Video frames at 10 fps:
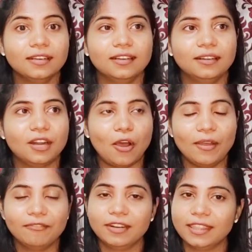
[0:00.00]
Now
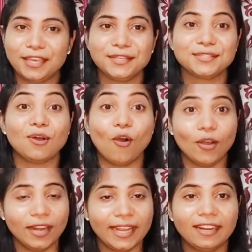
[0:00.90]
everything is
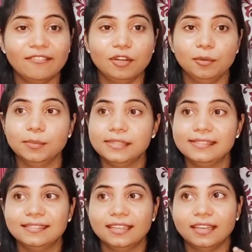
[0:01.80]
online
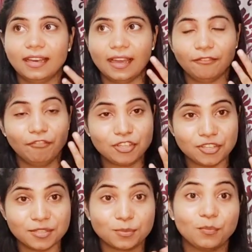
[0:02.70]
available, which
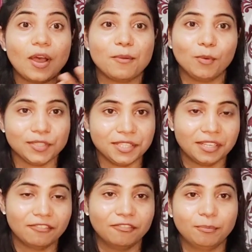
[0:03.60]
is one
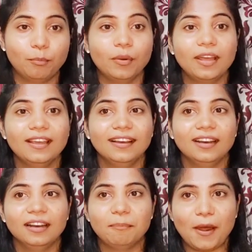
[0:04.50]
positive
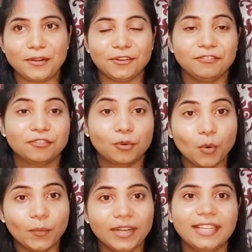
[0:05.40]
part of
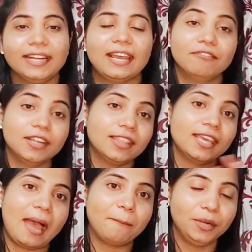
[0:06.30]
COVID, that everything
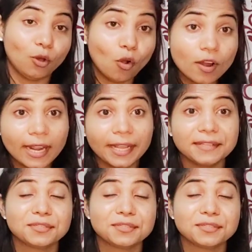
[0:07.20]
happened online.